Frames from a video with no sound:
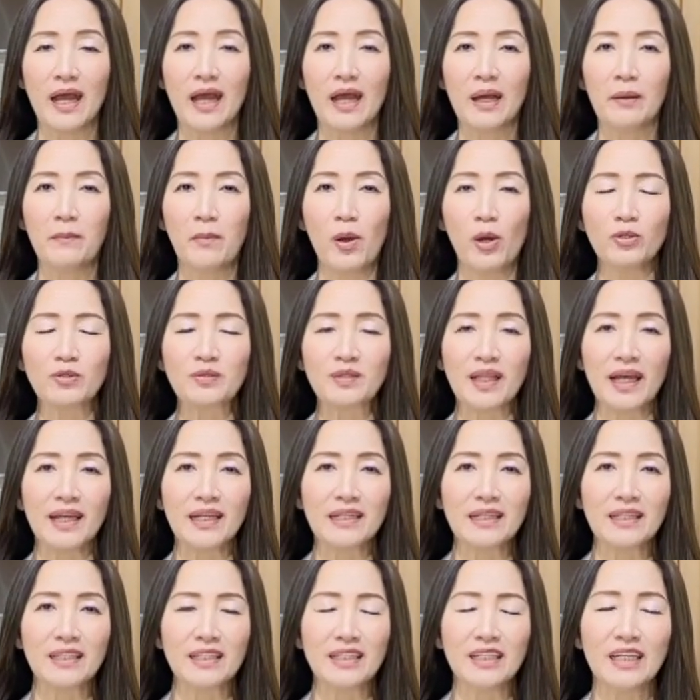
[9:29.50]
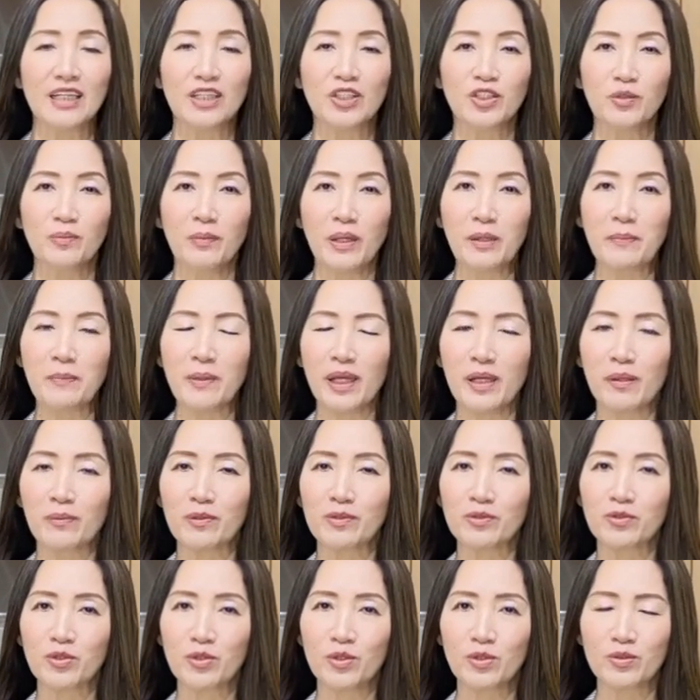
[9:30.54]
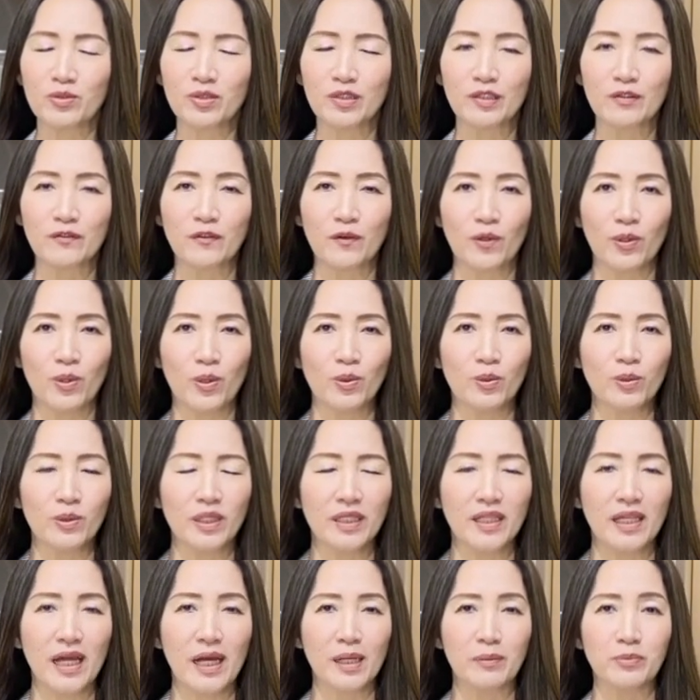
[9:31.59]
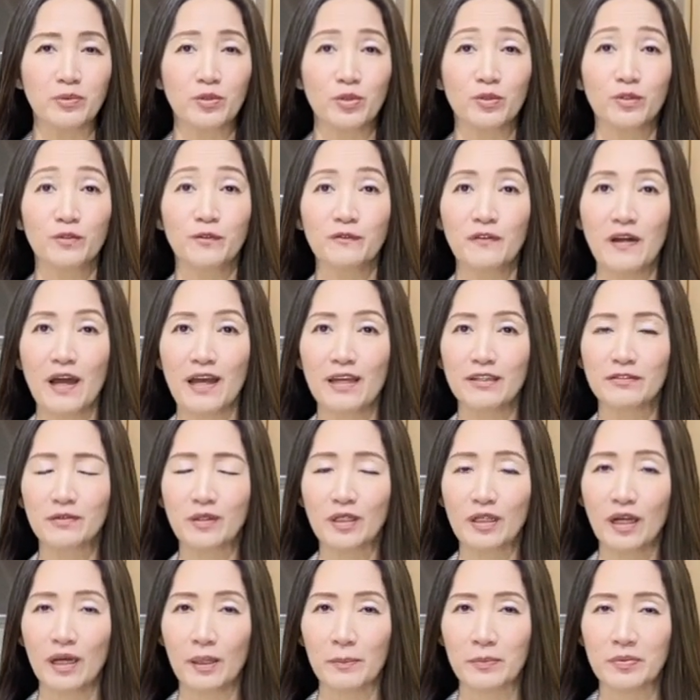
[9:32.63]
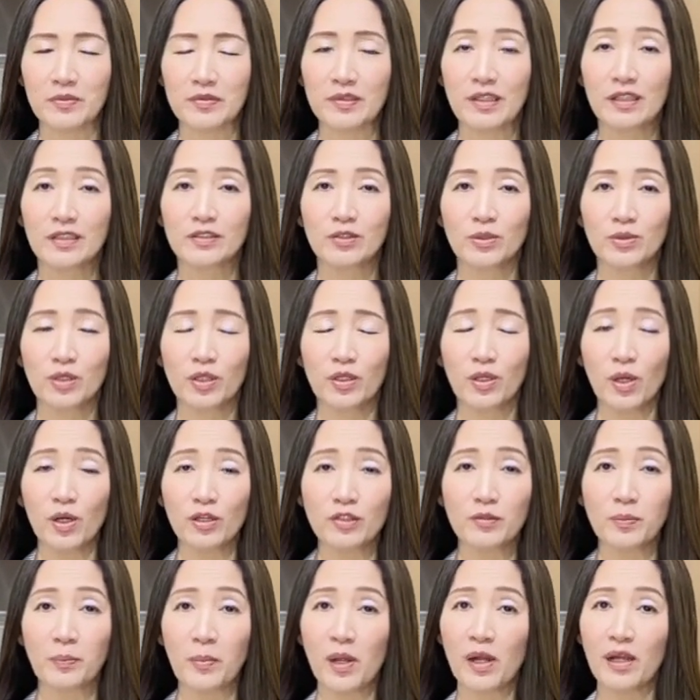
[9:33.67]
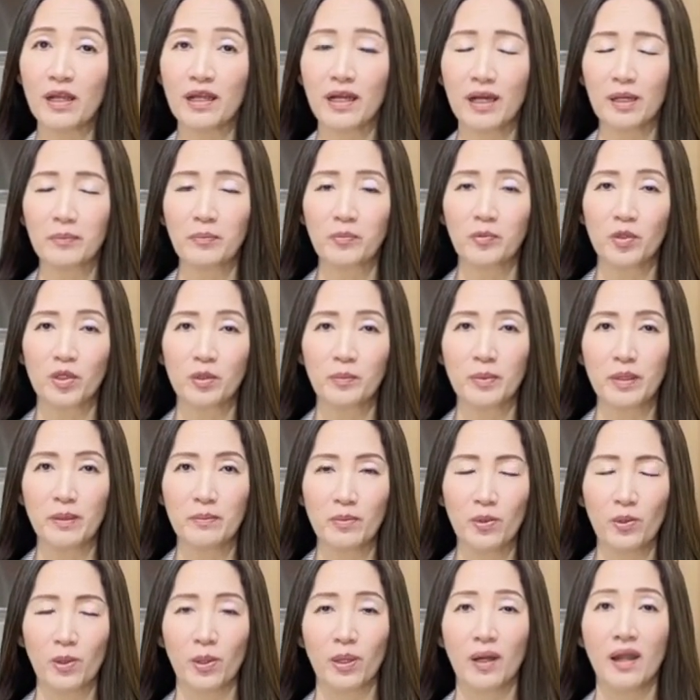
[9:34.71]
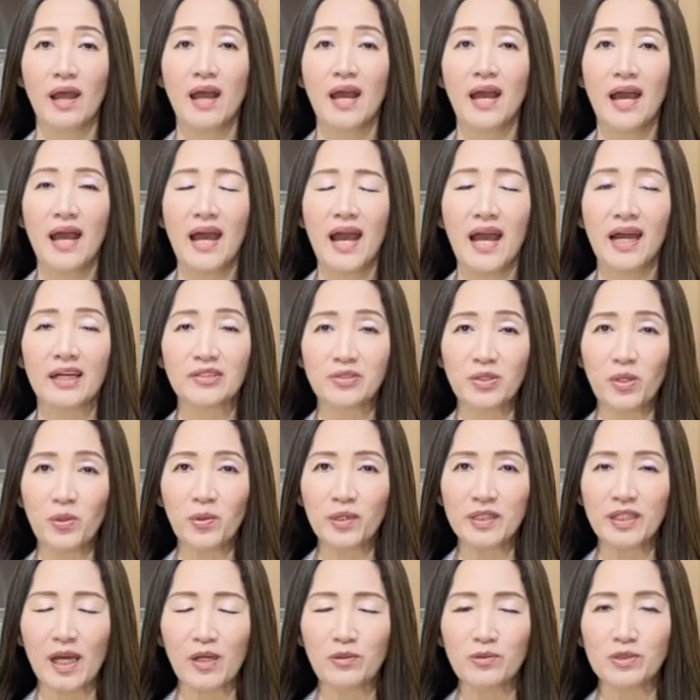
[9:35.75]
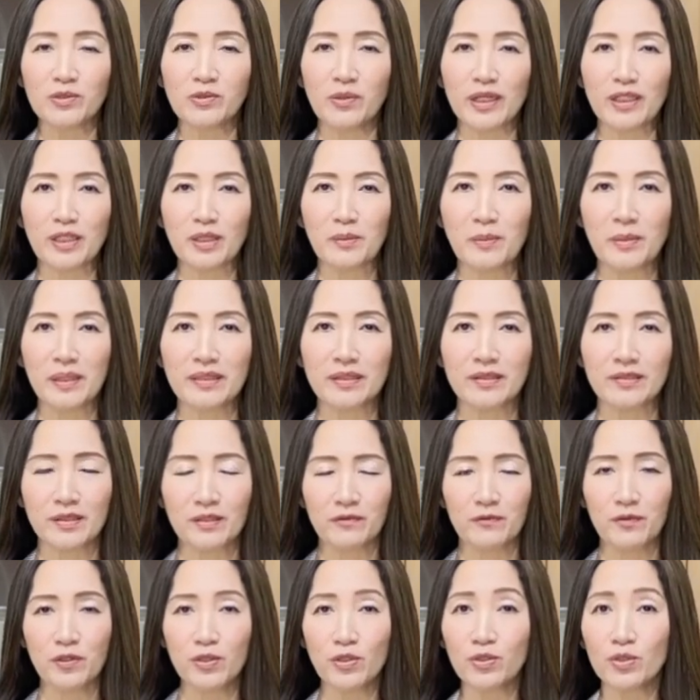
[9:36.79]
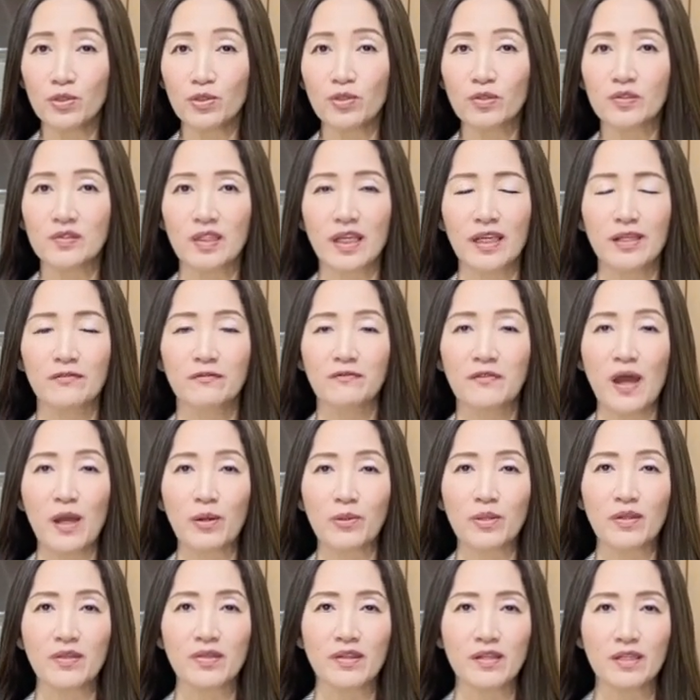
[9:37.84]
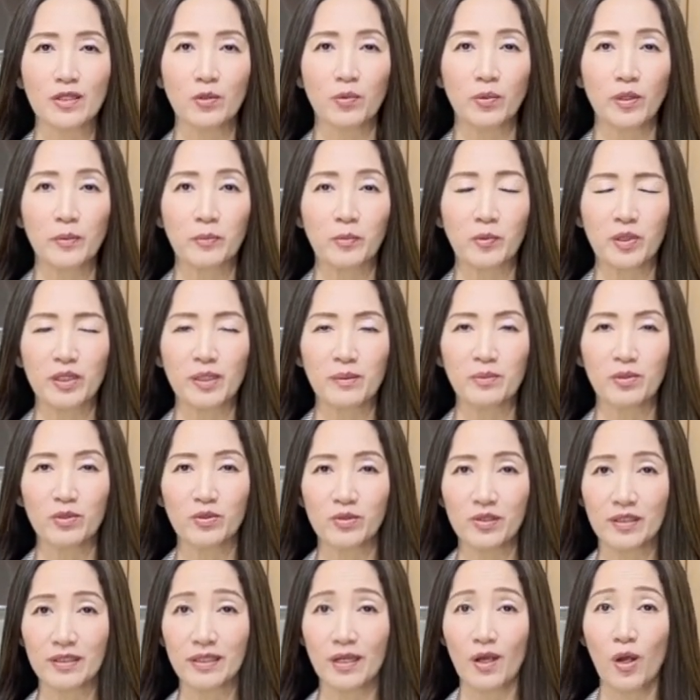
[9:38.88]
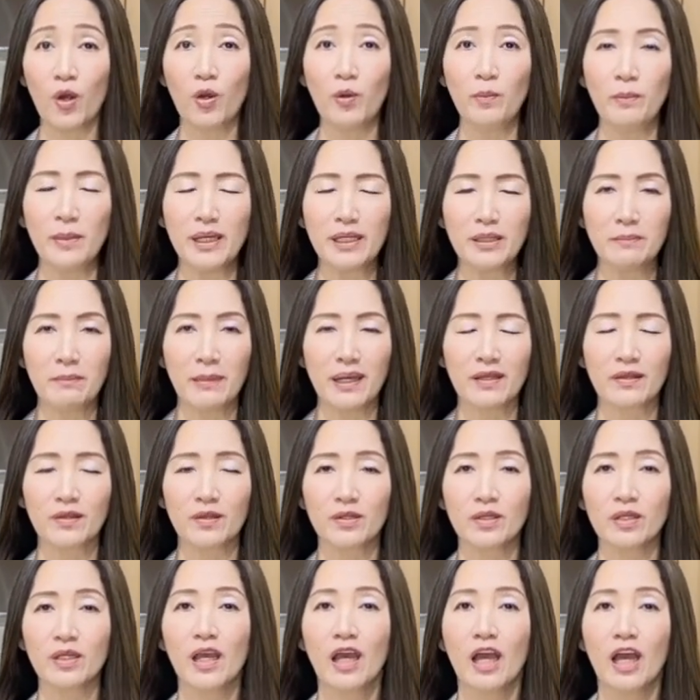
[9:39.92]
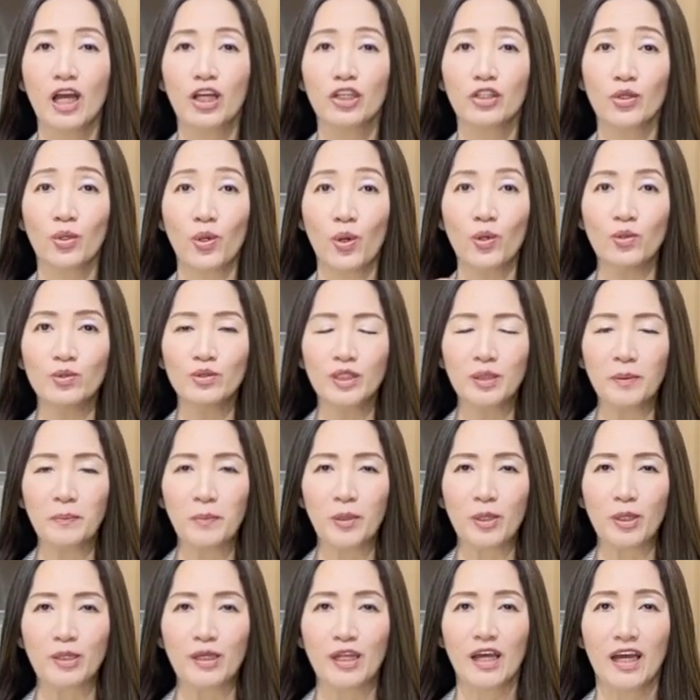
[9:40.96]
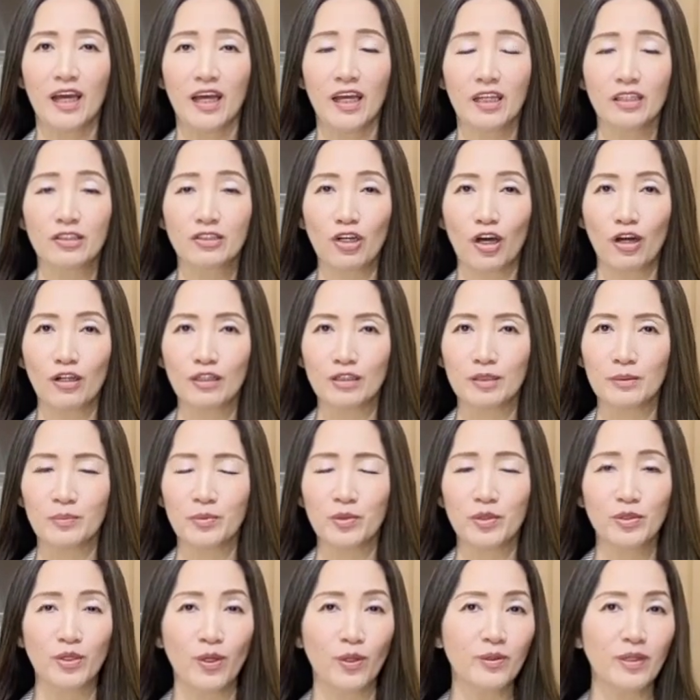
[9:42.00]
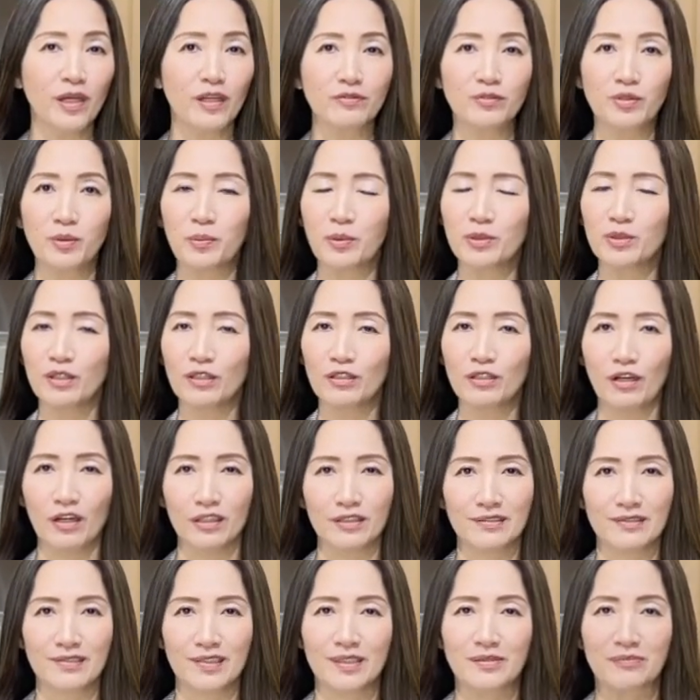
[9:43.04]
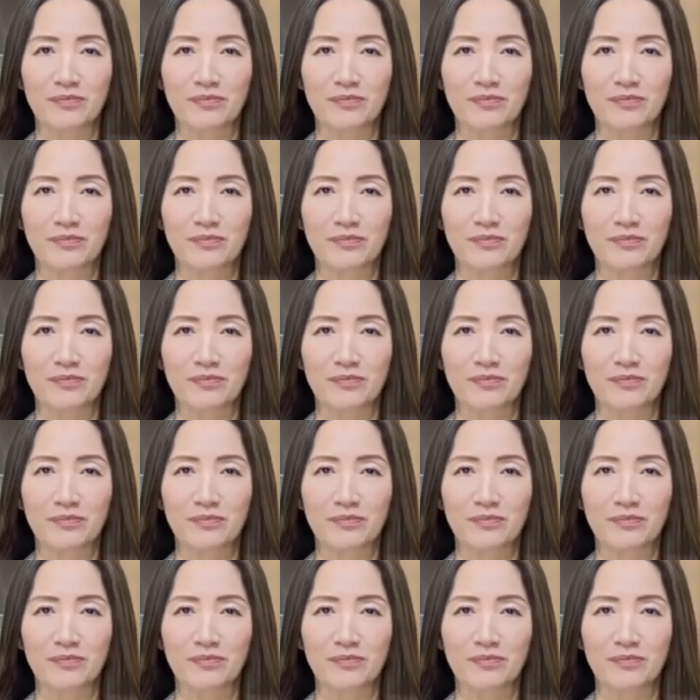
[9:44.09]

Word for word: Most likely, you may be able to use it for only up to 5 cups. So the cost per cup will be more. So what I would recommend is if you use a very thick whipped cream using the homemade method, you only put a dollop. You don't have to put a lot.